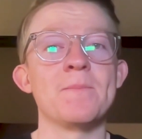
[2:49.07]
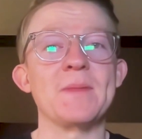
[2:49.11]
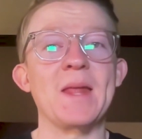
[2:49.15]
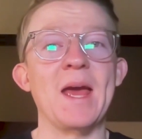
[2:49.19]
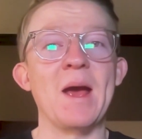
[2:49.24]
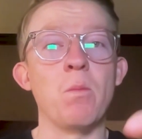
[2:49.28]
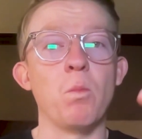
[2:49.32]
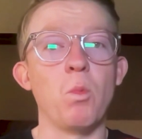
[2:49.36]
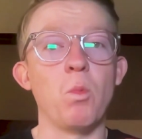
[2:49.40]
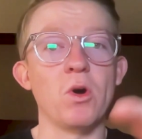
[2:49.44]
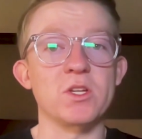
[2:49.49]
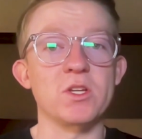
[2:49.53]

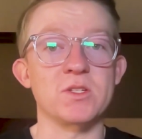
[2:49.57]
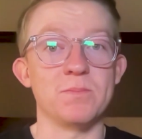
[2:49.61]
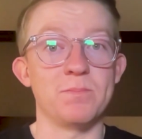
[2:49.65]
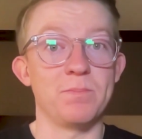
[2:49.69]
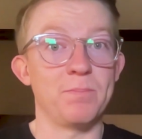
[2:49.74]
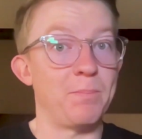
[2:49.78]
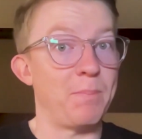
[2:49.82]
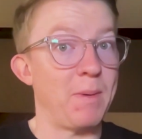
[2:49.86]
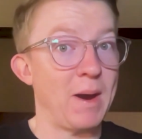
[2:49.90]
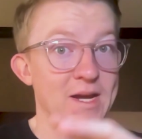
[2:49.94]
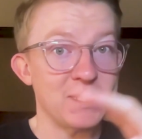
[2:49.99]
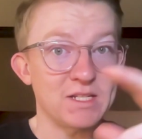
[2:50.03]
And what's
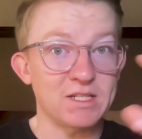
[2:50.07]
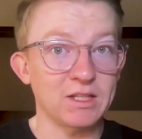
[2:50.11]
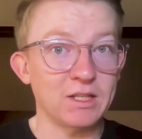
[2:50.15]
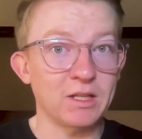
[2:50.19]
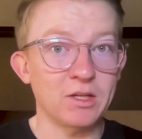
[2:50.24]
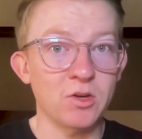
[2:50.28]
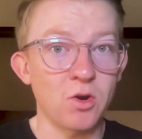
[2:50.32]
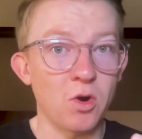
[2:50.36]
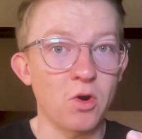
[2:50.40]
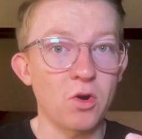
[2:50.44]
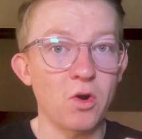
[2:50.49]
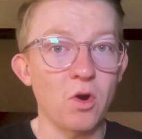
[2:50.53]
basically
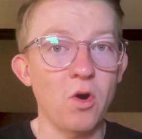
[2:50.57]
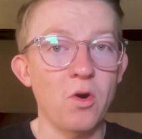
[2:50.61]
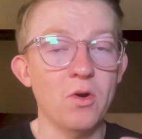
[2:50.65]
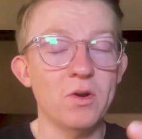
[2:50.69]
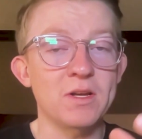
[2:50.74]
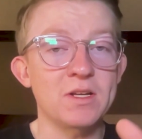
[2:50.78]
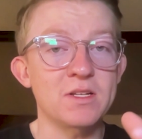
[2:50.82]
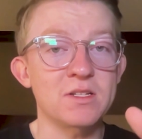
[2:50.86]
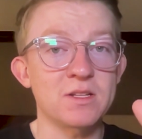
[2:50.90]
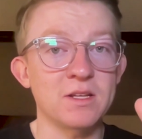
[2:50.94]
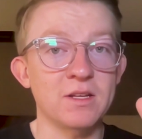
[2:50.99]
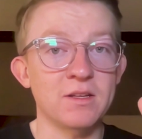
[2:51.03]
gone on
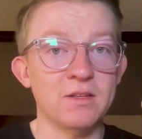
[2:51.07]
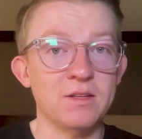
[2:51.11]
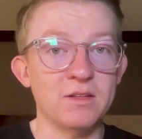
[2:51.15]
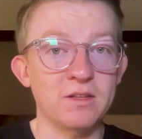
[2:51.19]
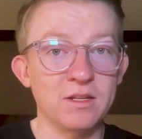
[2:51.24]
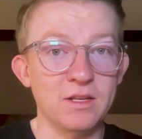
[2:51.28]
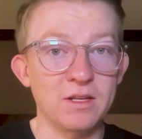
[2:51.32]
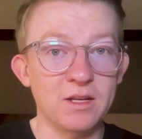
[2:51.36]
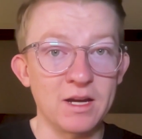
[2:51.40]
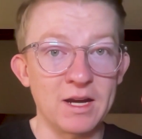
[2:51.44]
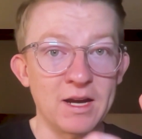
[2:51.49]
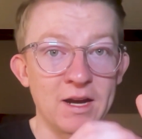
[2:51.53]
is that
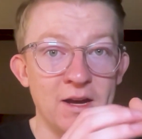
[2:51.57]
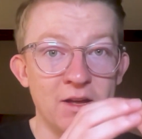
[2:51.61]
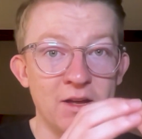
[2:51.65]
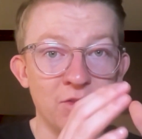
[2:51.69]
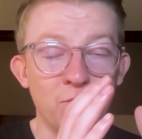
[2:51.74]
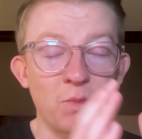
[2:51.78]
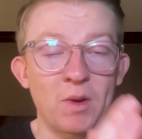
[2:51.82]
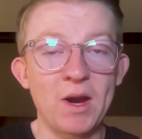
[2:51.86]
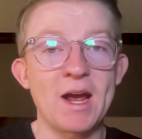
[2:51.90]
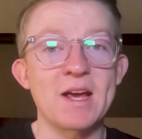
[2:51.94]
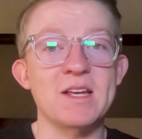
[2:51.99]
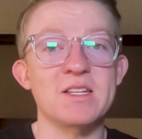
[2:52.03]

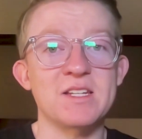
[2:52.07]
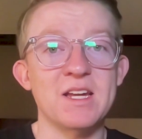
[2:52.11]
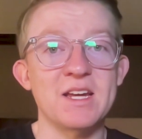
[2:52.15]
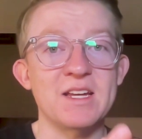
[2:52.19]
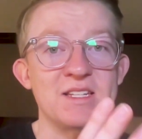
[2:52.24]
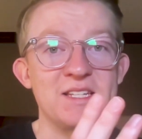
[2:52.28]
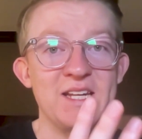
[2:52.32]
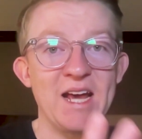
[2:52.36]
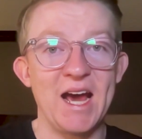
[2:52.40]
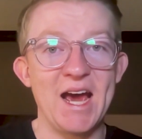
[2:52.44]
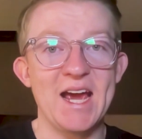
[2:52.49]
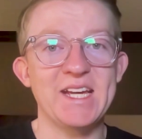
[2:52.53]

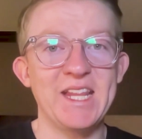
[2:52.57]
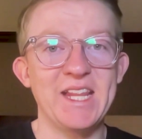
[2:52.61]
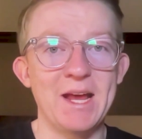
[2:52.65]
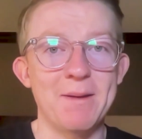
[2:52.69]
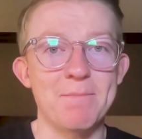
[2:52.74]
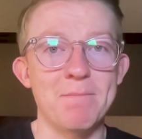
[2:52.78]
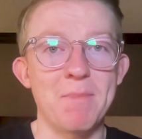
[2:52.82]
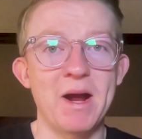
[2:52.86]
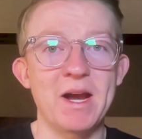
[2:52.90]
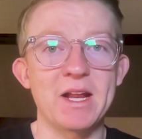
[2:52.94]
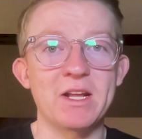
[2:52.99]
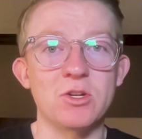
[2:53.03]
3AC's taken that
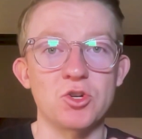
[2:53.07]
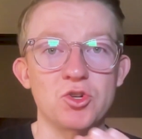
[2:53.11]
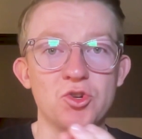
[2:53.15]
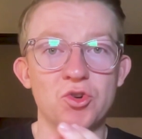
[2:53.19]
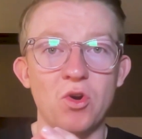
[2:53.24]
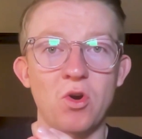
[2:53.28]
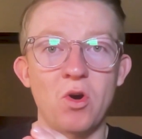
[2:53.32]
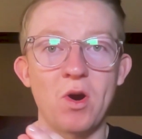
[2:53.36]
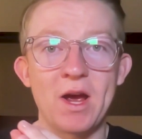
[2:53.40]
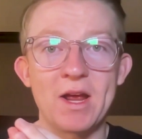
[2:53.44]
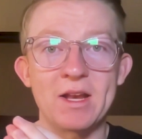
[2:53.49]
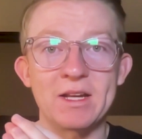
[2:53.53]
money to
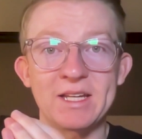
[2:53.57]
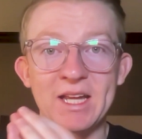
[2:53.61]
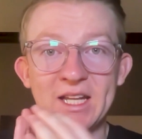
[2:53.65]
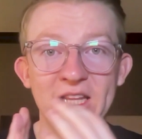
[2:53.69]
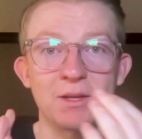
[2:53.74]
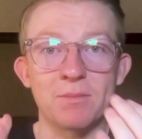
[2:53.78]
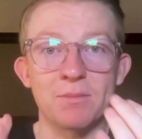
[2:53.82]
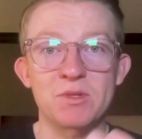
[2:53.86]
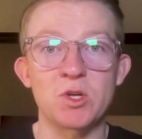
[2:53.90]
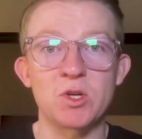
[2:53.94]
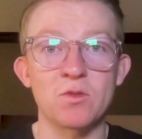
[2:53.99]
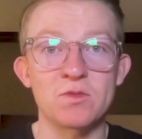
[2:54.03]
try and get
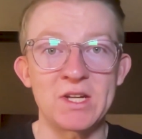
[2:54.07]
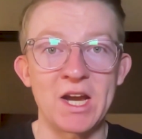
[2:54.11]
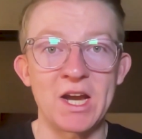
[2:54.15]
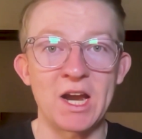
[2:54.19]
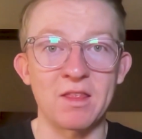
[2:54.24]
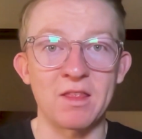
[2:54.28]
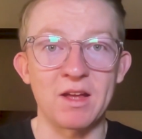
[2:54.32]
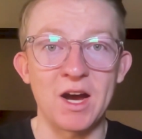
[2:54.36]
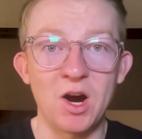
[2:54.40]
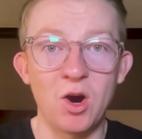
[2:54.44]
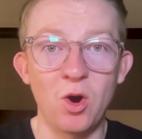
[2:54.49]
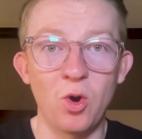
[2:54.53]
themselves out of
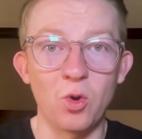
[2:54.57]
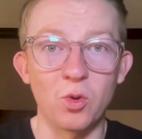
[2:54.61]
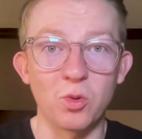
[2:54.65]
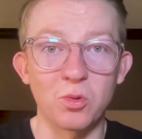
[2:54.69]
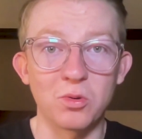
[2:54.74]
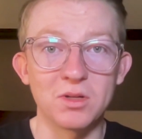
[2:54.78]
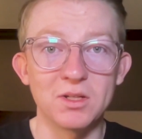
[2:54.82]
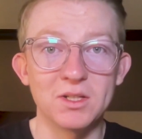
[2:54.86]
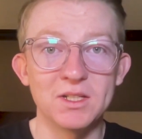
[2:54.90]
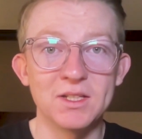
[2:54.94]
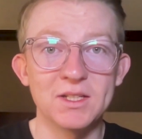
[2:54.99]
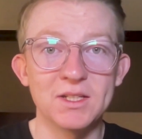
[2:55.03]
the hole.
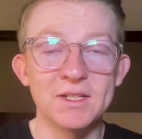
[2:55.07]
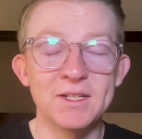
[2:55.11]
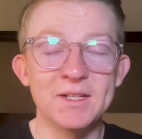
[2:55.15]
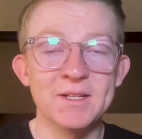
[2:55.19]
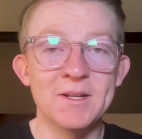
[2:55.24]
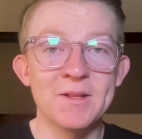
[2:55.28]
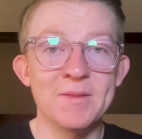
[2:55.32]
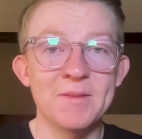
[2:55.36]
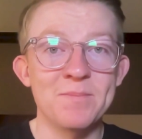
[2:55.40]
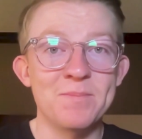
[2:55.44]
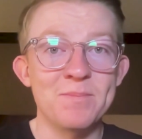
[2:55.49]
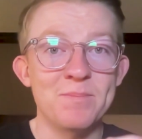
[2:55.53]

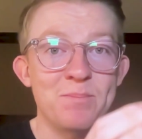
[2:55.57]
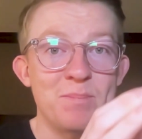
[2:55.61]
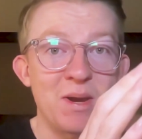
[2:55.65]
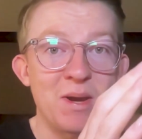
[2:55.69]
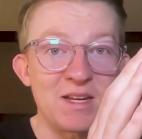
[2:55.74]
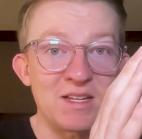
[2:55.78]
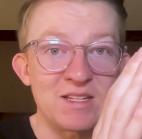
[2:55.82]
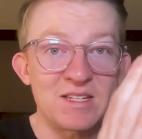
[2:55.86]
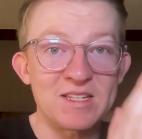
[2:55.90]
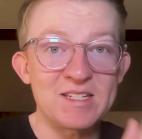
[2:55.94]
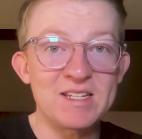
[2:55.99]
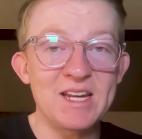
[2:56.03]
But
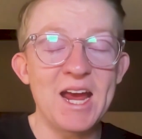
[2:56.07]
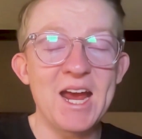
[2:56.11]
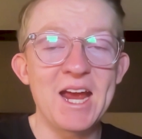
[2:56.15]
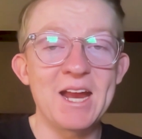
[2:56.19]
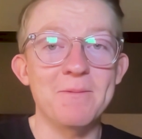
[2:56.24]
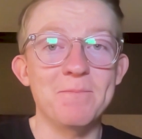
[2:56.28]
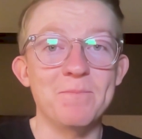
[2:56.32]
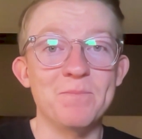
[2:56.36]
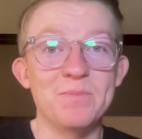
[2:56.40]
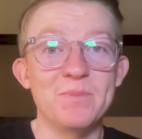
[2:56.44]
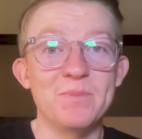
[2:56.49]
instead,